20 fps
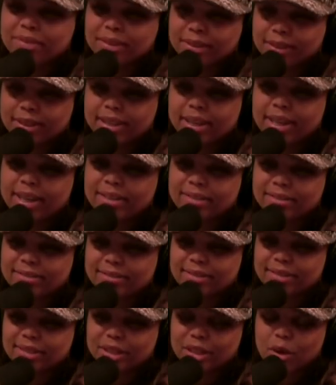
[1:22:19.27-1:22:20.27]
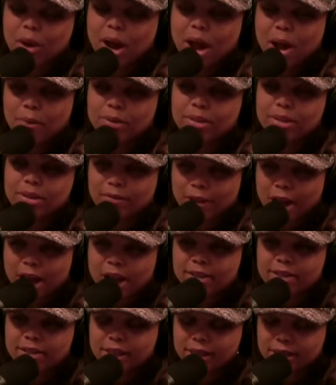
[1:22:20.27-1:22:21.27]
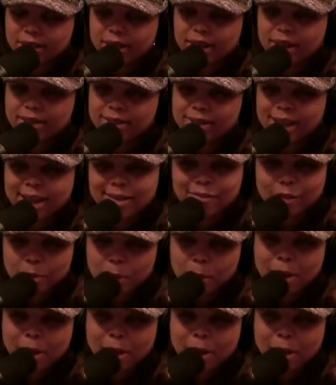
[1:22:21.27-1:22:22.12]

to look at, you know, how we define success. Like, from a